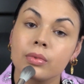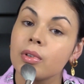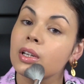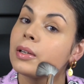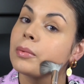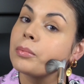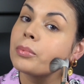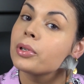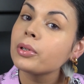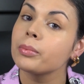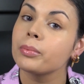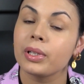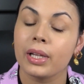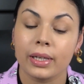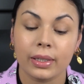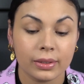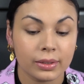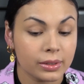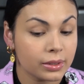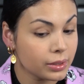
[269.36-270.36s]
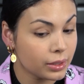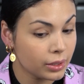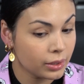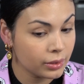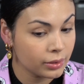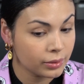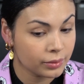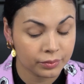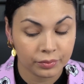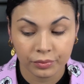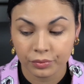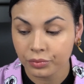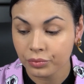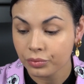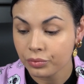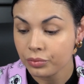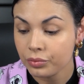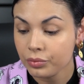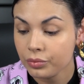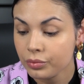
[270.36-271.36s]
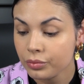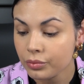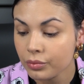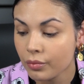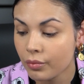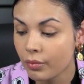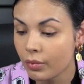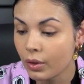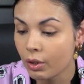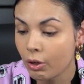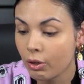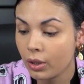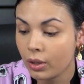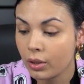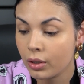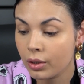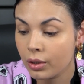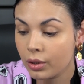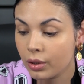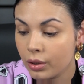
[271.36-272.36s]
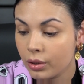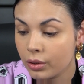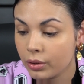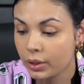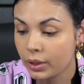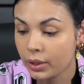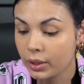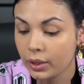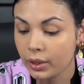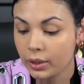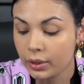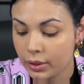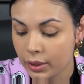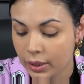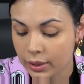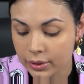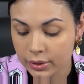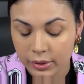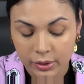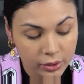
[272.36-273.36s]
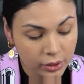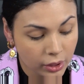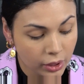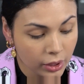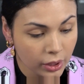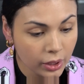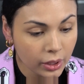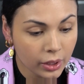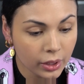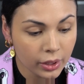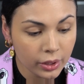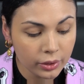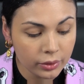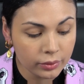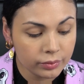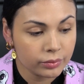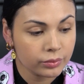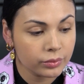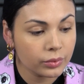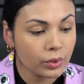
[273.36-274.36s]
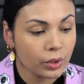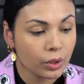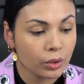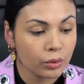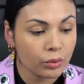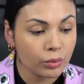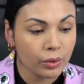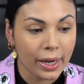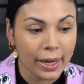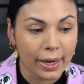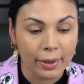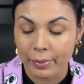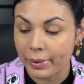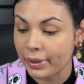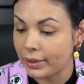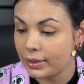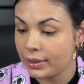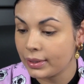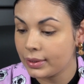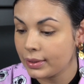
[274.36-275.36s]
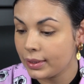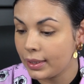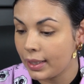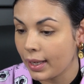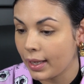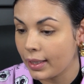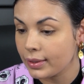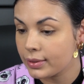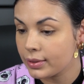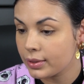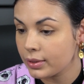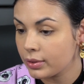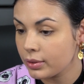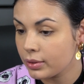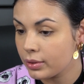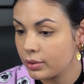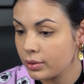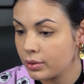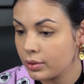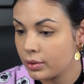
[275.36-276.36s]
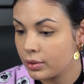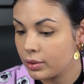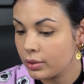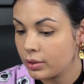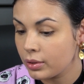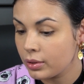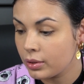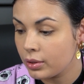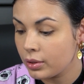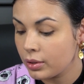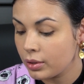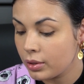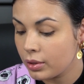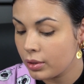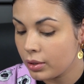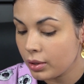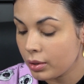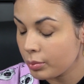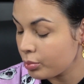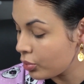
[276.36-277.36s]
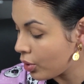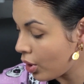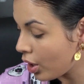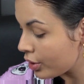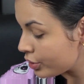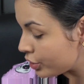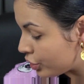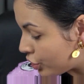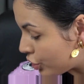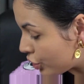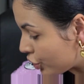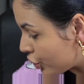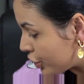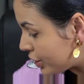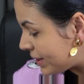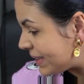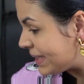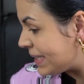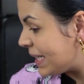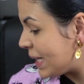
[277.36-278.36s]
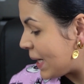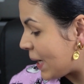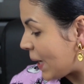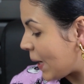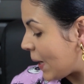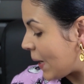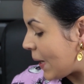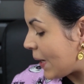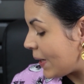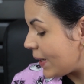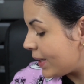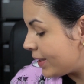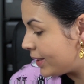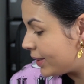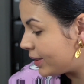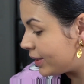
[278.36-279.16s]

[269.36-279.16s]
I'm perplexed. Okay, that's done. Crap, I didn't get a bronzer, did I?